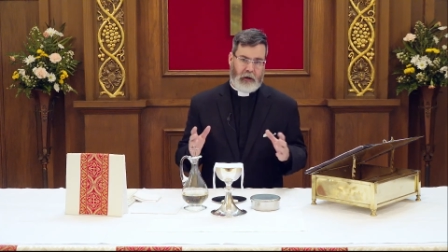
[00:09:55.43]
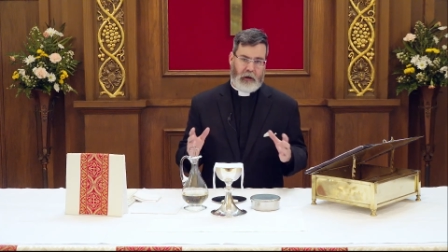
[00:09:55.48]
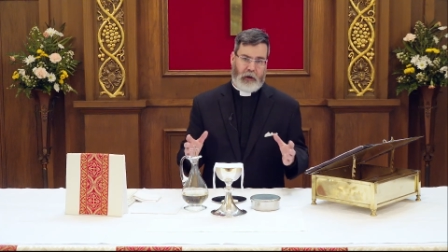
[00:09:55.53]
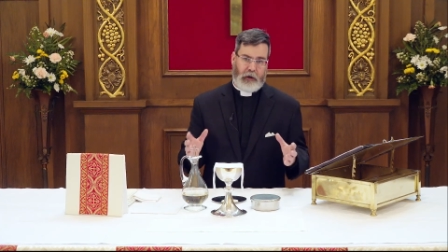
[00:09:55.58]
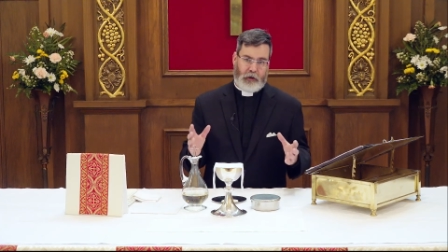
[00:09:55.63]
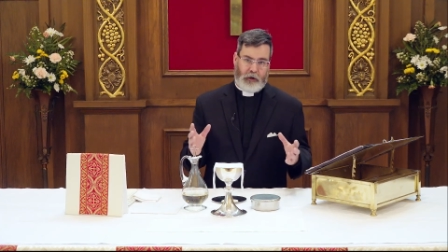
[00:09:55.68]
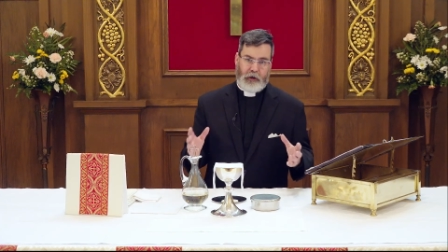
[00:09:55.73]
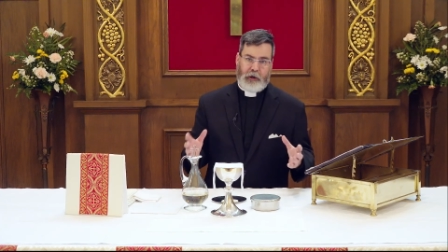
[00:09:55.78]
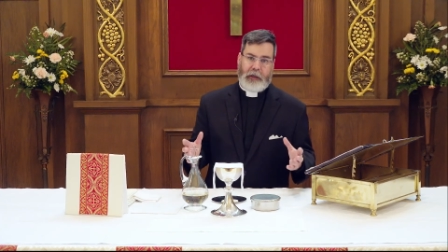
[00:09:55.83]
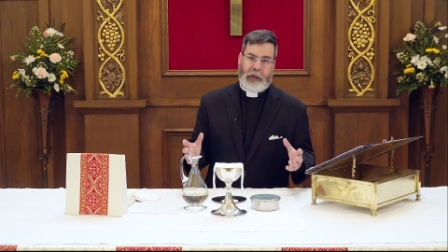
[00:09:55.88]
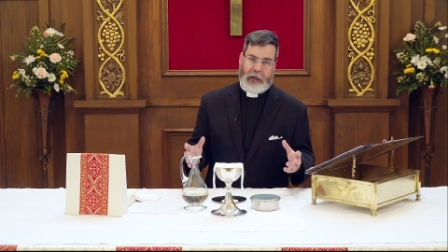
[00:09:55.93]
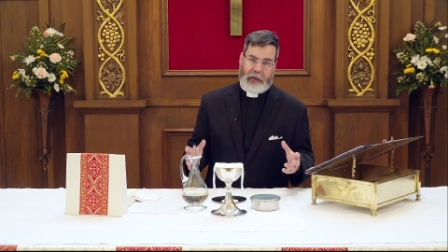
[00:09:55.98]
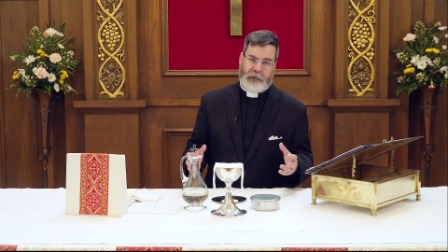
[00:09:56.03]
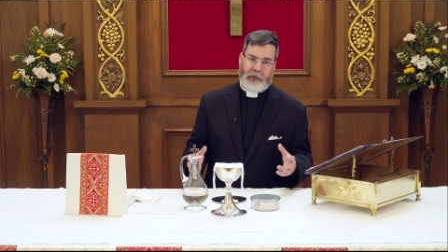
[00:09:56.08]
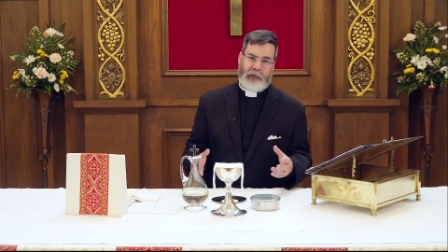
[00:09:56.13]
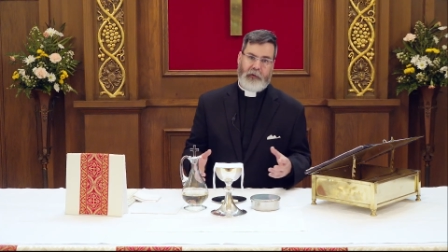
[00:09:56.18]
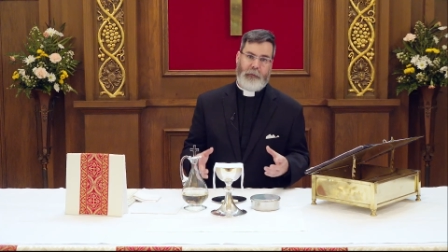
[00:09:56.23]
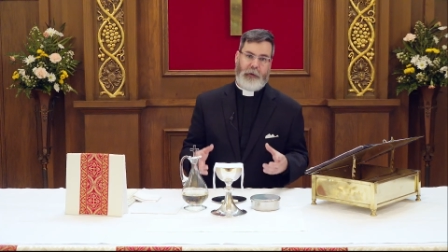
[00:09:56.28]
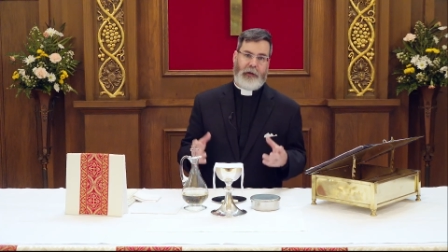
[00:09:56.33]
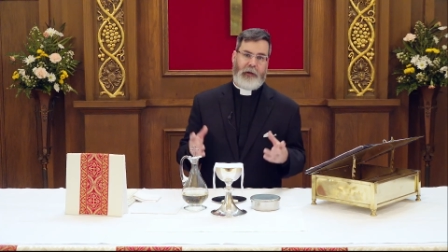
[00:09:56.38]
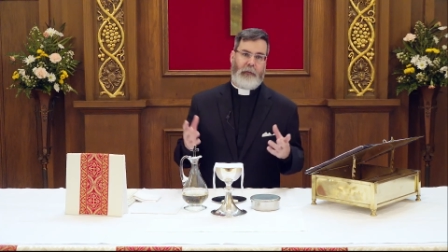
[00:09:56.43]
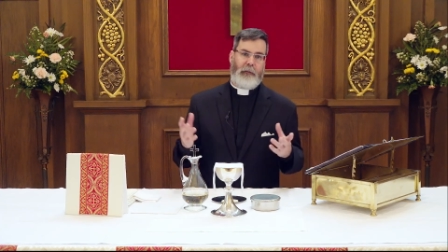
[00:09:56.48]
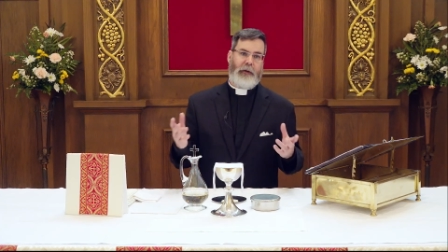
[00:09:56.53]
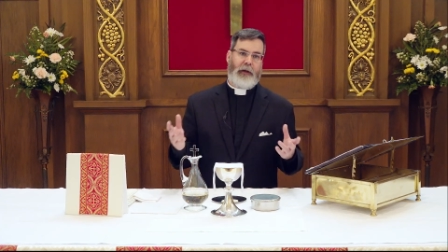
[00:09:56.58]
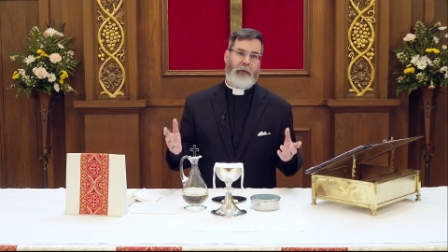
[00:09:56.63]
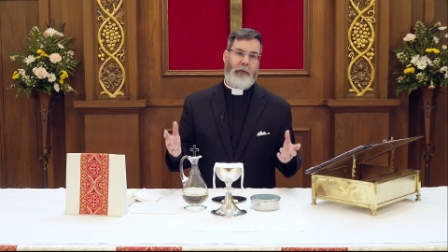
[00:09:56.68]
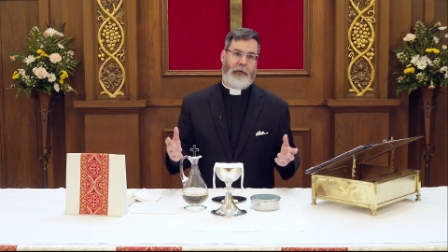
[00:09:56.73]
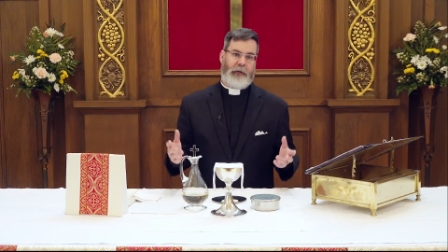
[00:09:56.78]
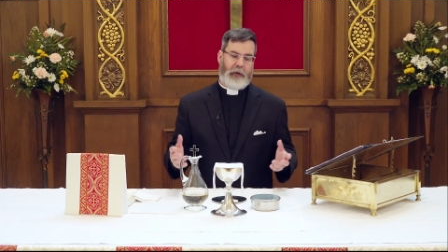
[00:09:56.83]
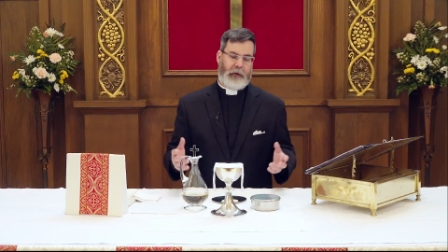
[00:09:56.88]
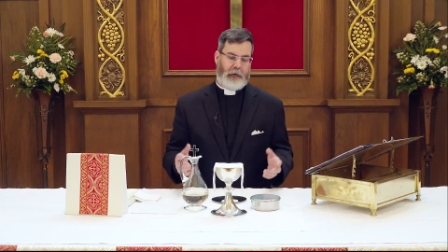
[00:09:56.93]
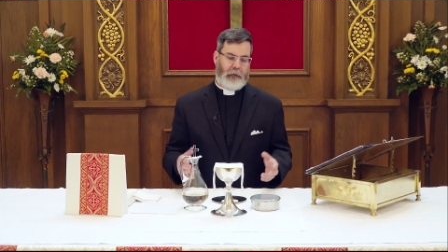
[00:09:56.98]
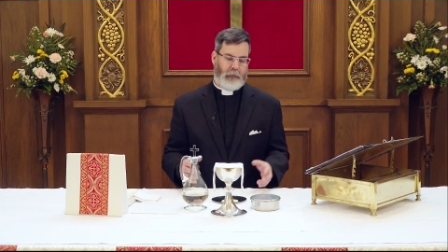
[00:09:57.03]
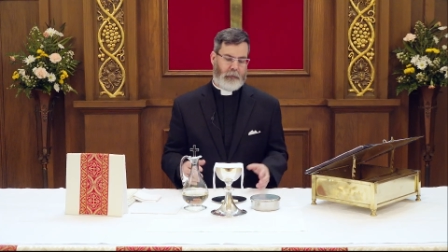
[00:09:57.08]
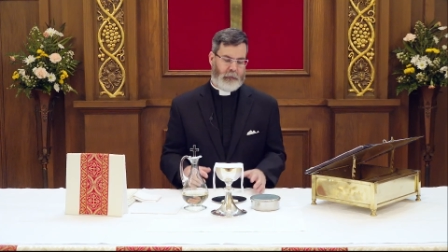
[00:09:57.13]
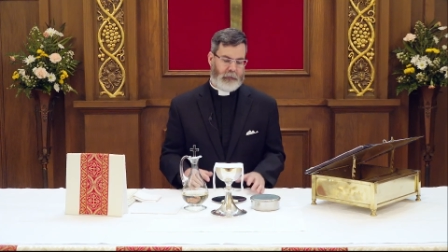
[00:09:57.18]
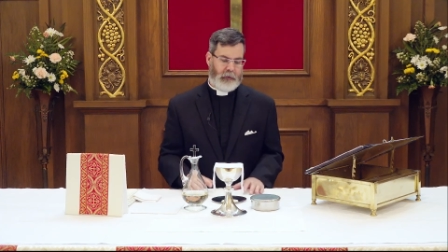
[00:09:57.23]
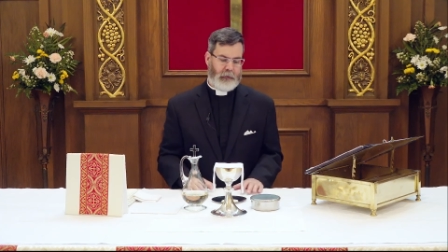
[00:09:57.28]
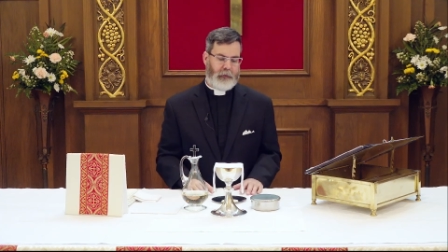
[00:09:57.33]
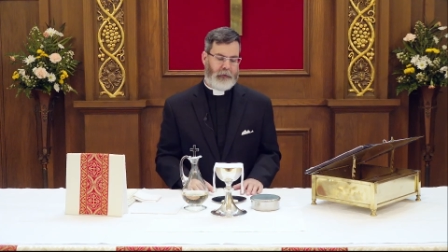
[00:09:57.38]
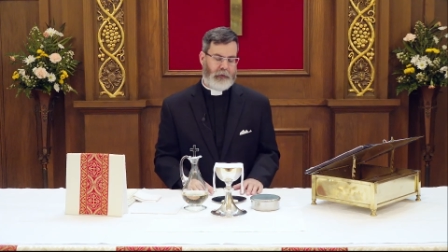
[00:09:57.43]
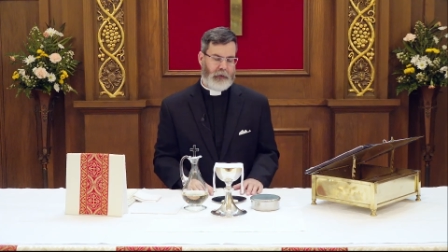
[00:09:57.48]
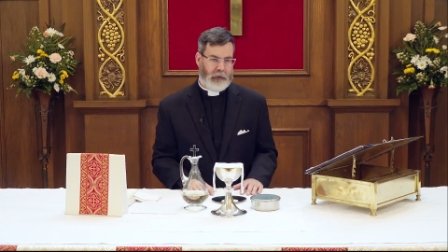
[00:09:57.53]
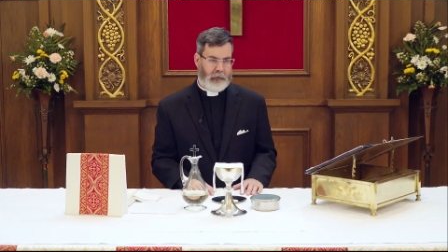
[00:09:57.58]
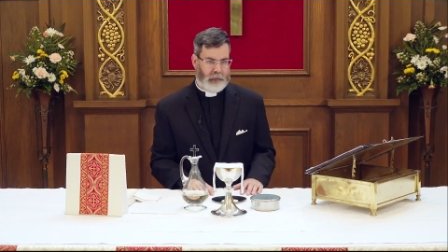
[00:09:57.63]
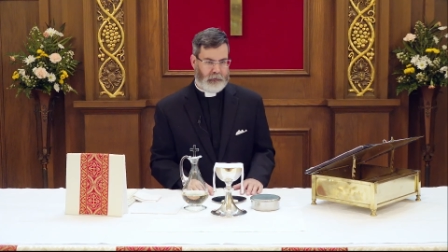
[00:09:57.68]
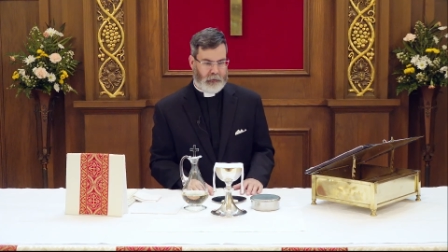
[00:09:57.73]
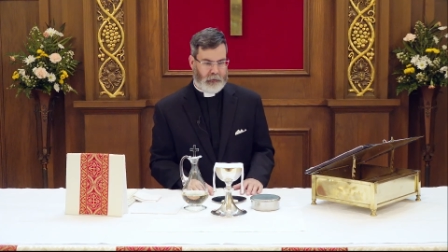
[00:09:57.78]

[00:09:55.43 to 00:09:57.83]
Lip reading: a good estimate and be within a